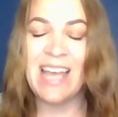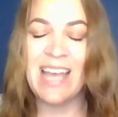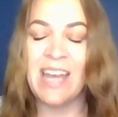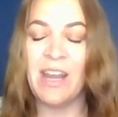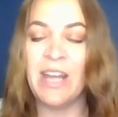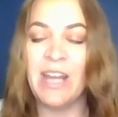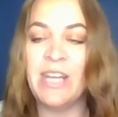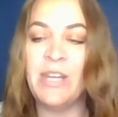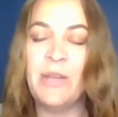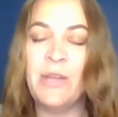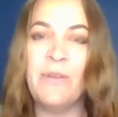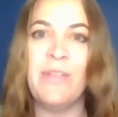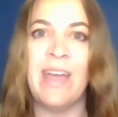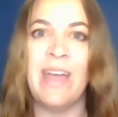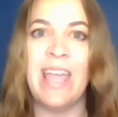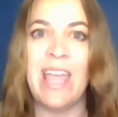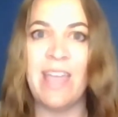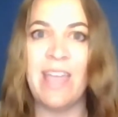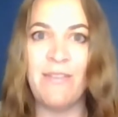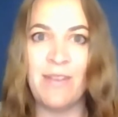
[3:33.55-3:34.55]
And I knew
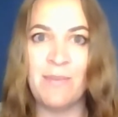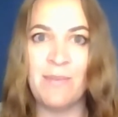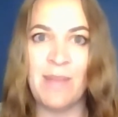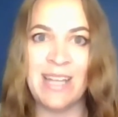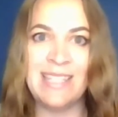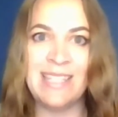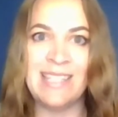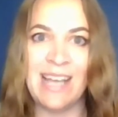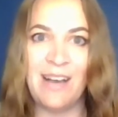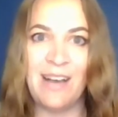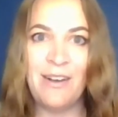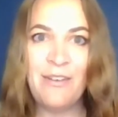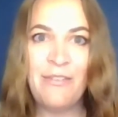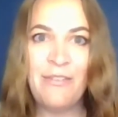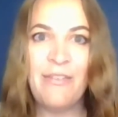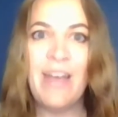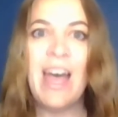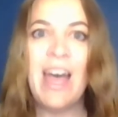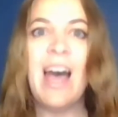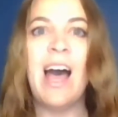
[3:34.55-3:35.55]
that even
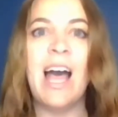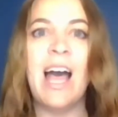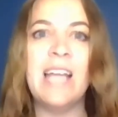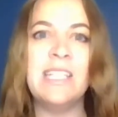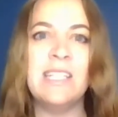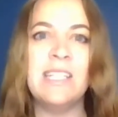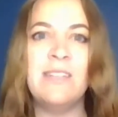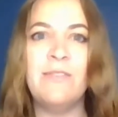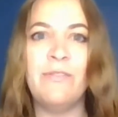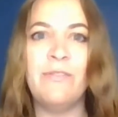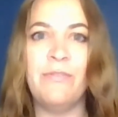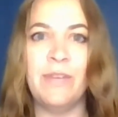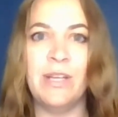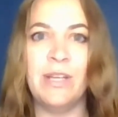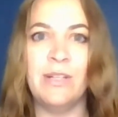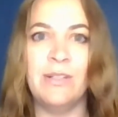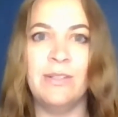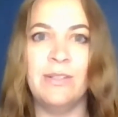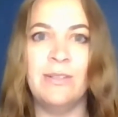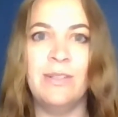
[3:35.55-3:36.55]
myself, I didn't
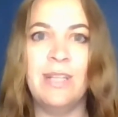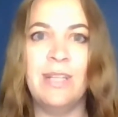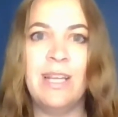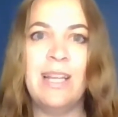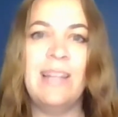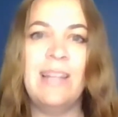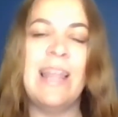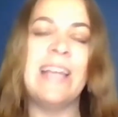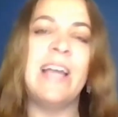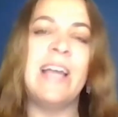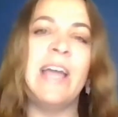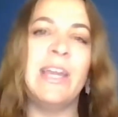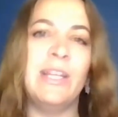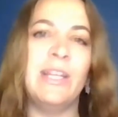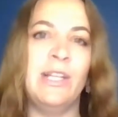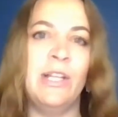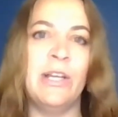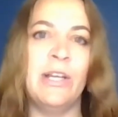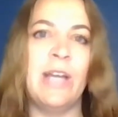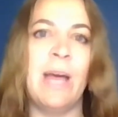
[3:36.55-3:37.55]
feel like I
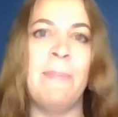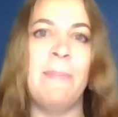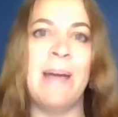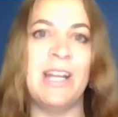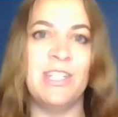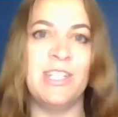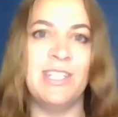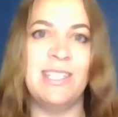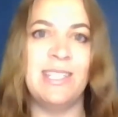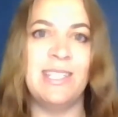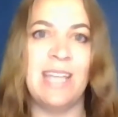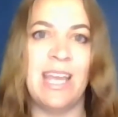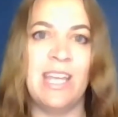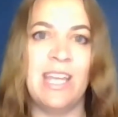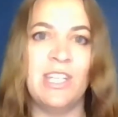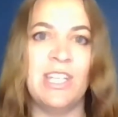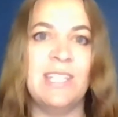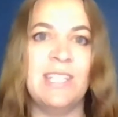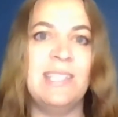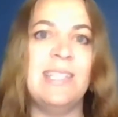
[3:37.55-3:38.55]
could look at a pageant
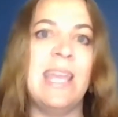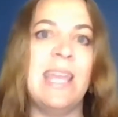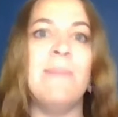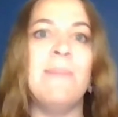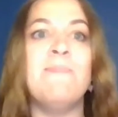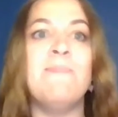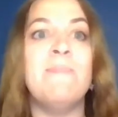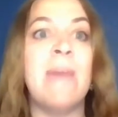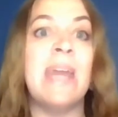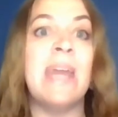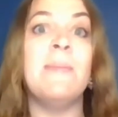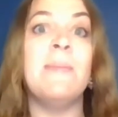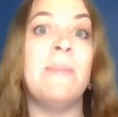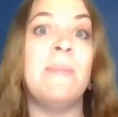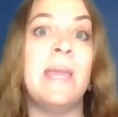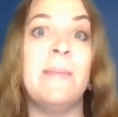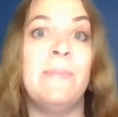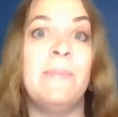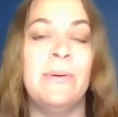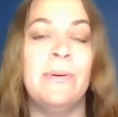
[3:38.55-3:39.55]
stage and see many
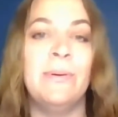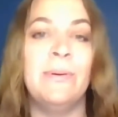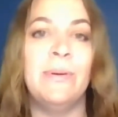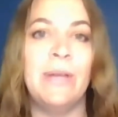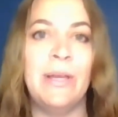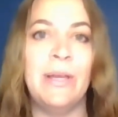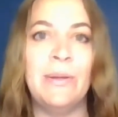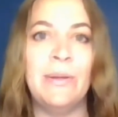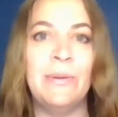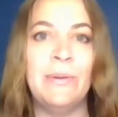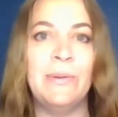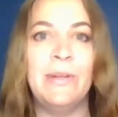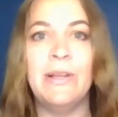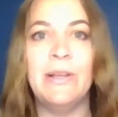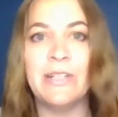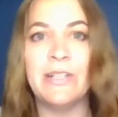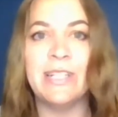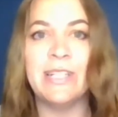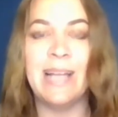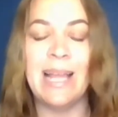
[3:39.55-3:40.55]
people who
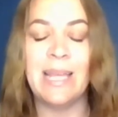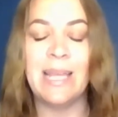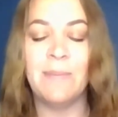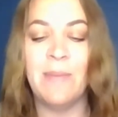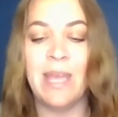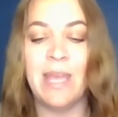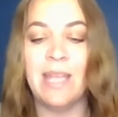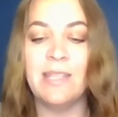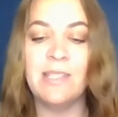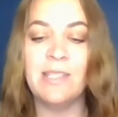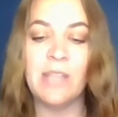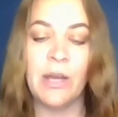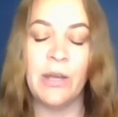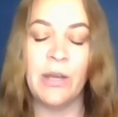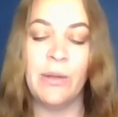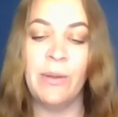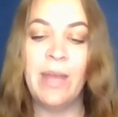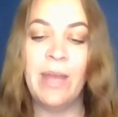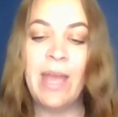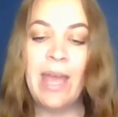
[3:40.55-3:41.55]
looked like me.
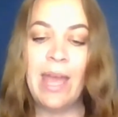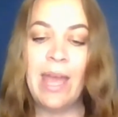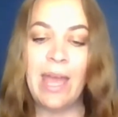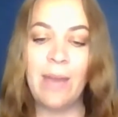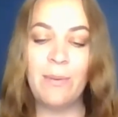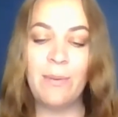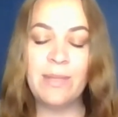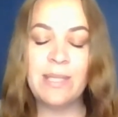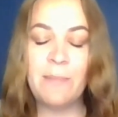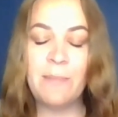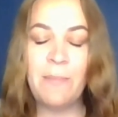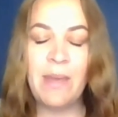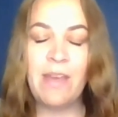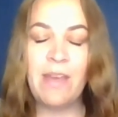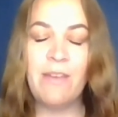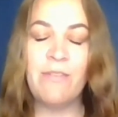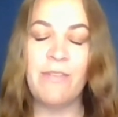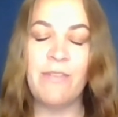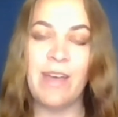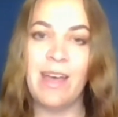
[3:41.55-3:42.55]
So it was a bit
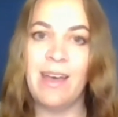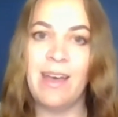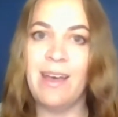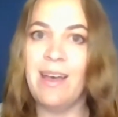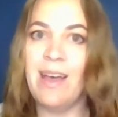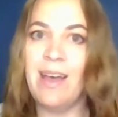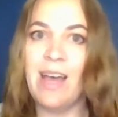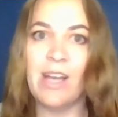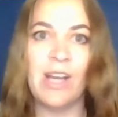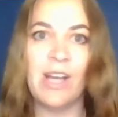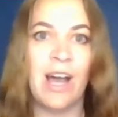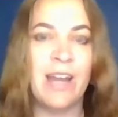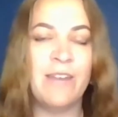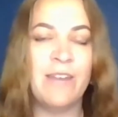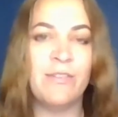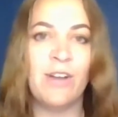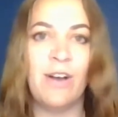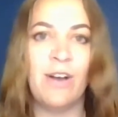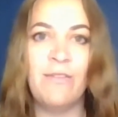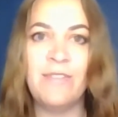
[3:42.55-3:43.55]
of a, a kind
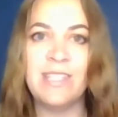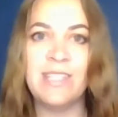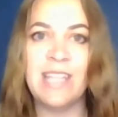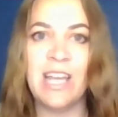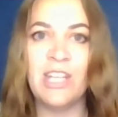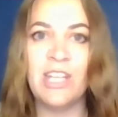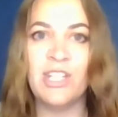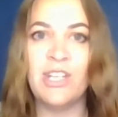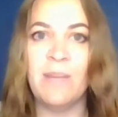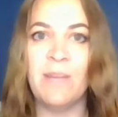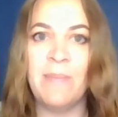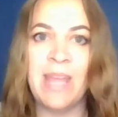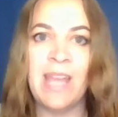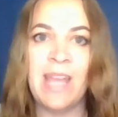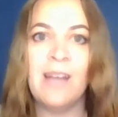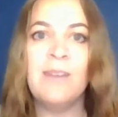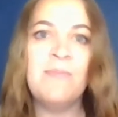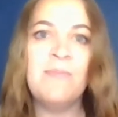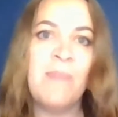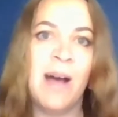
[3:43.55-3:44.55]
of conversation, a
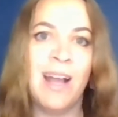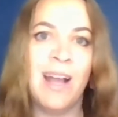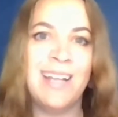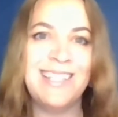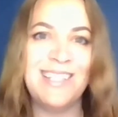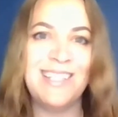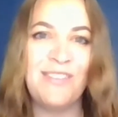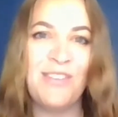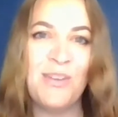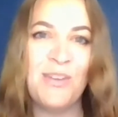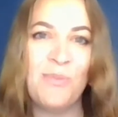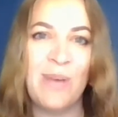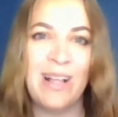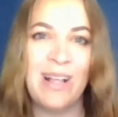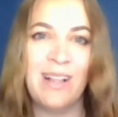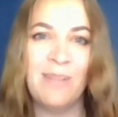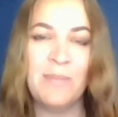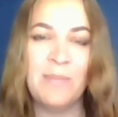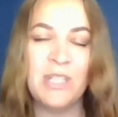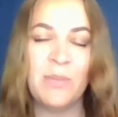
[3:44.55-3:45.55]
meeting of minds, if you
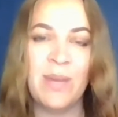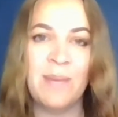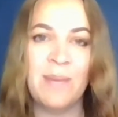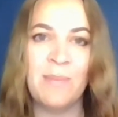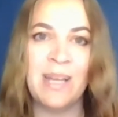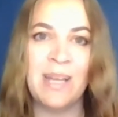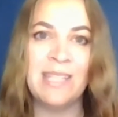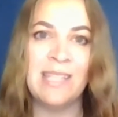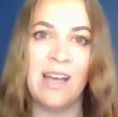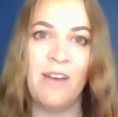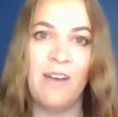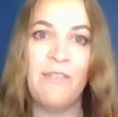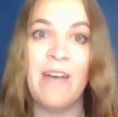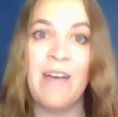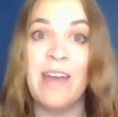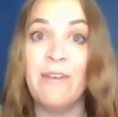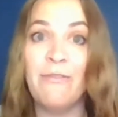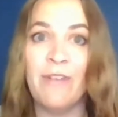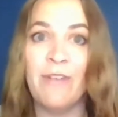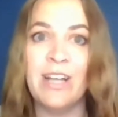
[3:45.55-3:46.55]
will, between myself
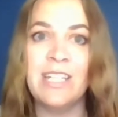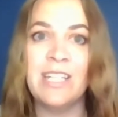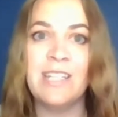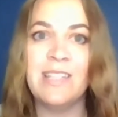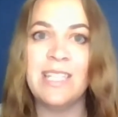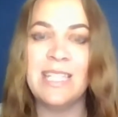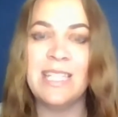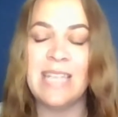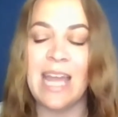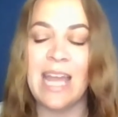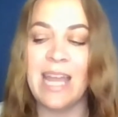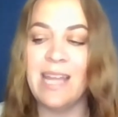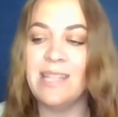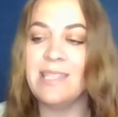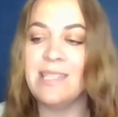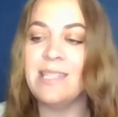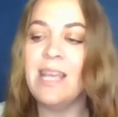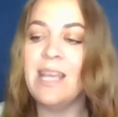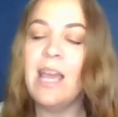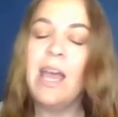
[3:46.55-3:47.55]
and a friend in the
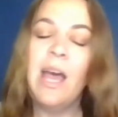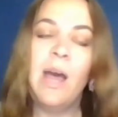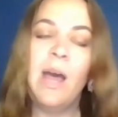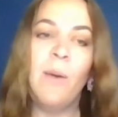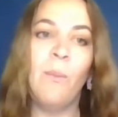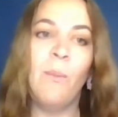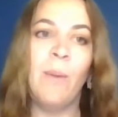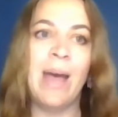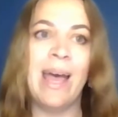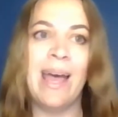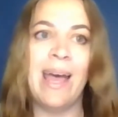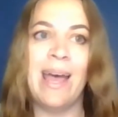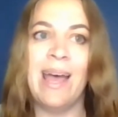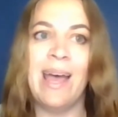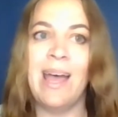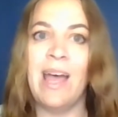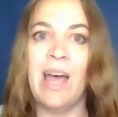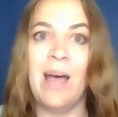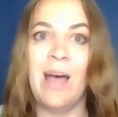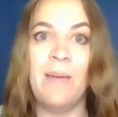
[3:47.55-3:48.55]
States
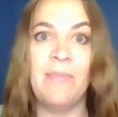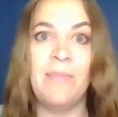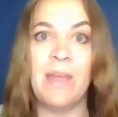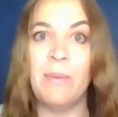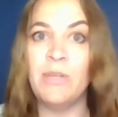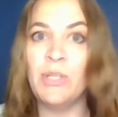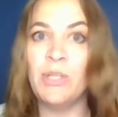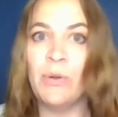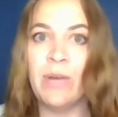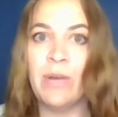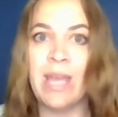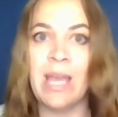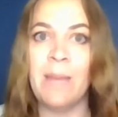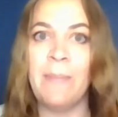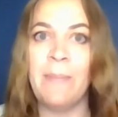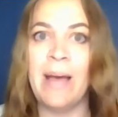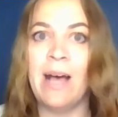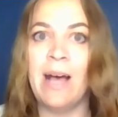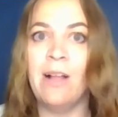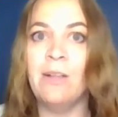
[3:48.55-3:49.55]
where uh, they were talking
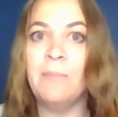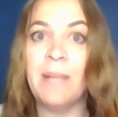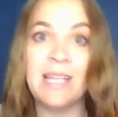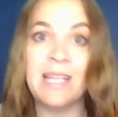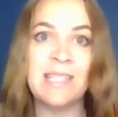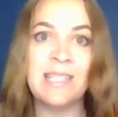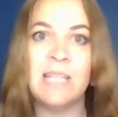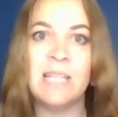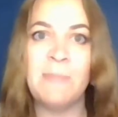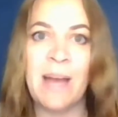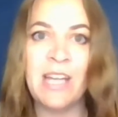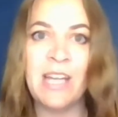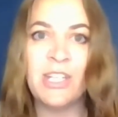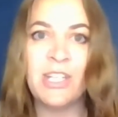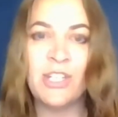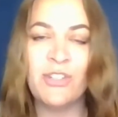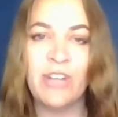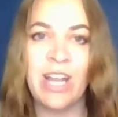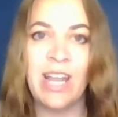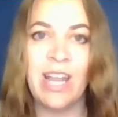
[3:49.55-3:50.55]
about plus size
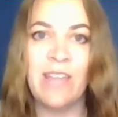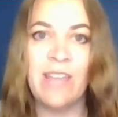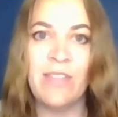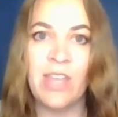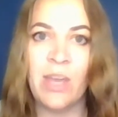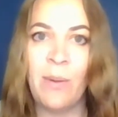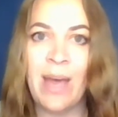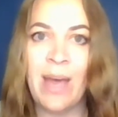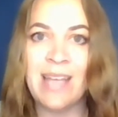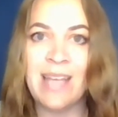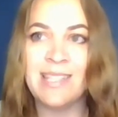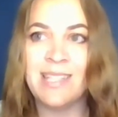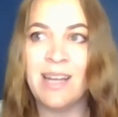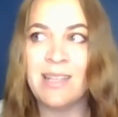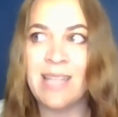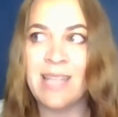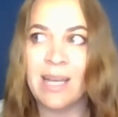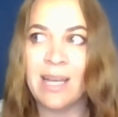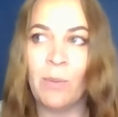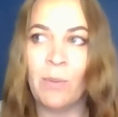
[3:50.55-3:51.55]
pageantry in the US. And I
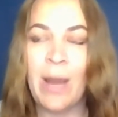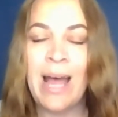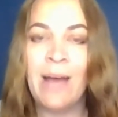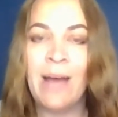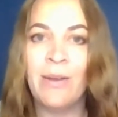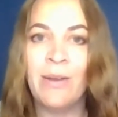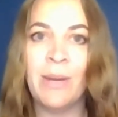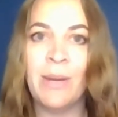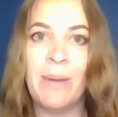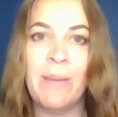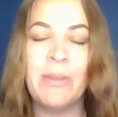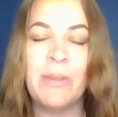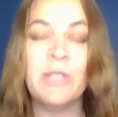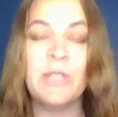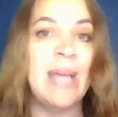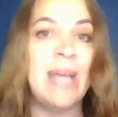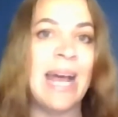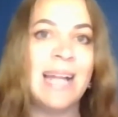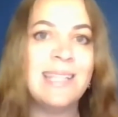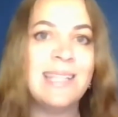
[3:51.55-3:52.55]
was like, wow, you know, I wish
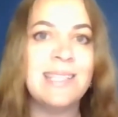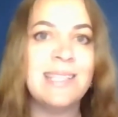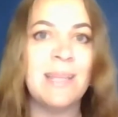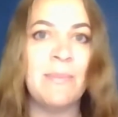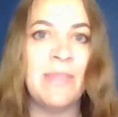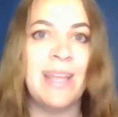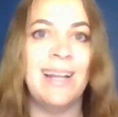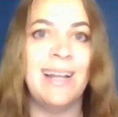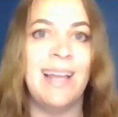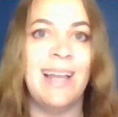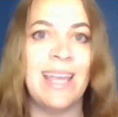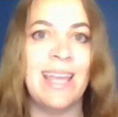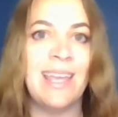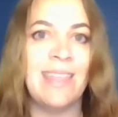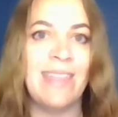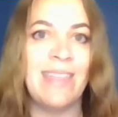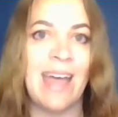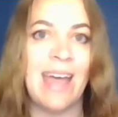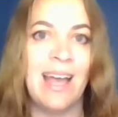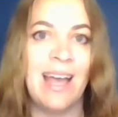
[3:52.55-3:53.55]
we had something
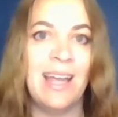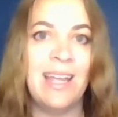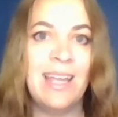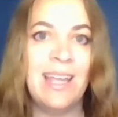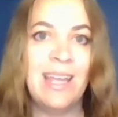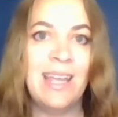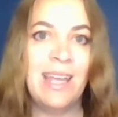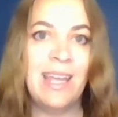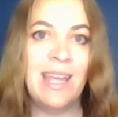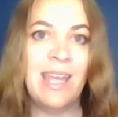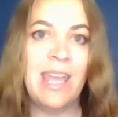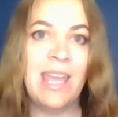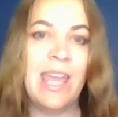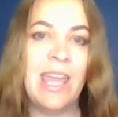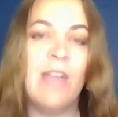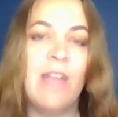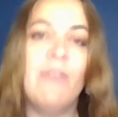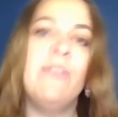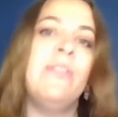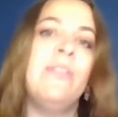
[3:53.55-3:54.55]
like that
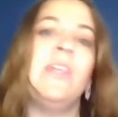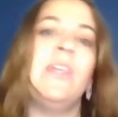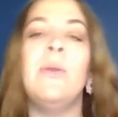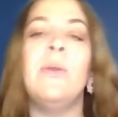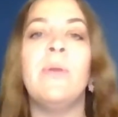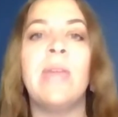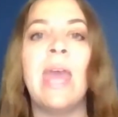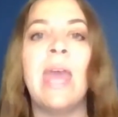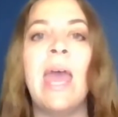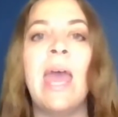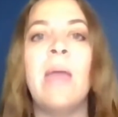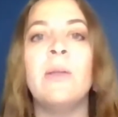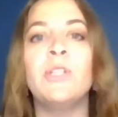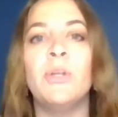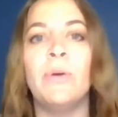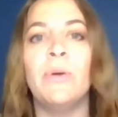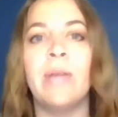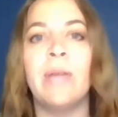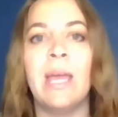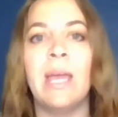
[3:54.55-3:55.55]
here in the UK
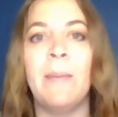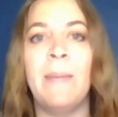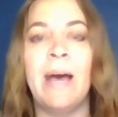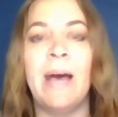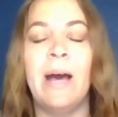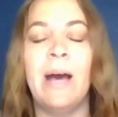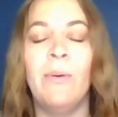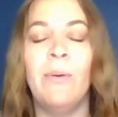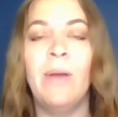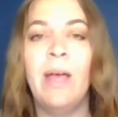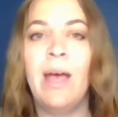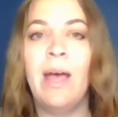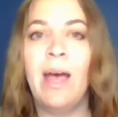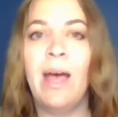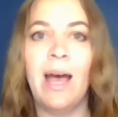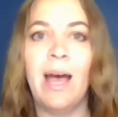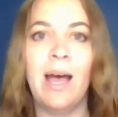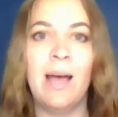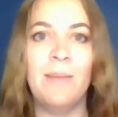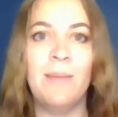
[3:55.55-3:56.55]
talking about
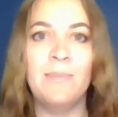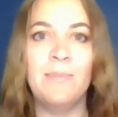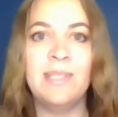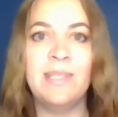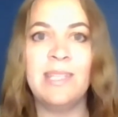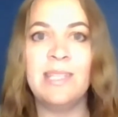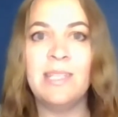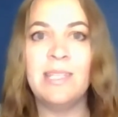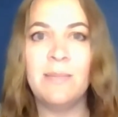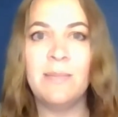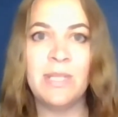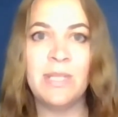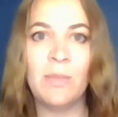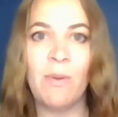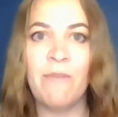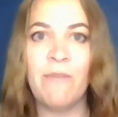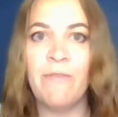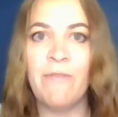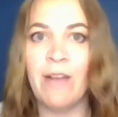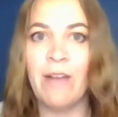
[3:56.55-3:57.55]
um, systems
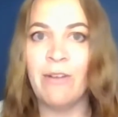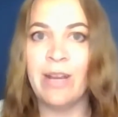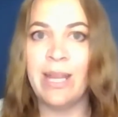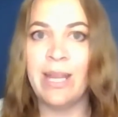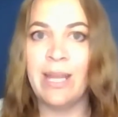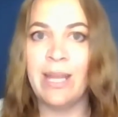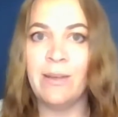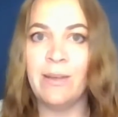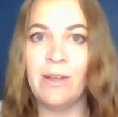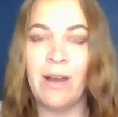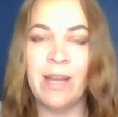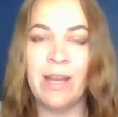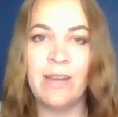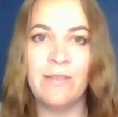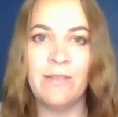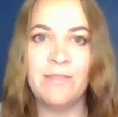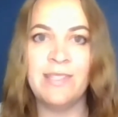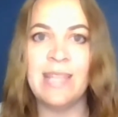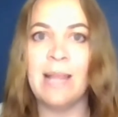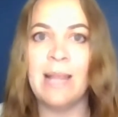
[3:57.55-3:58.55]
that were very kind
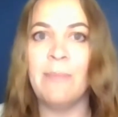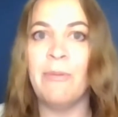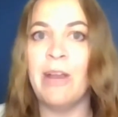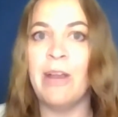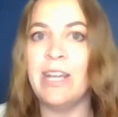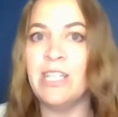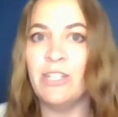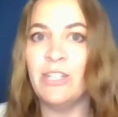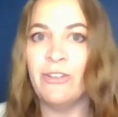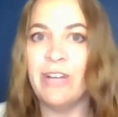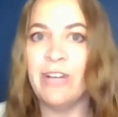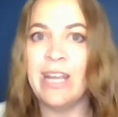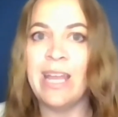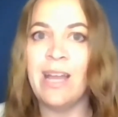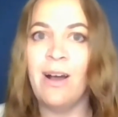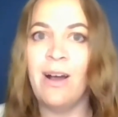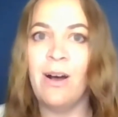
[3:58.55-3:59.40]
of celebratory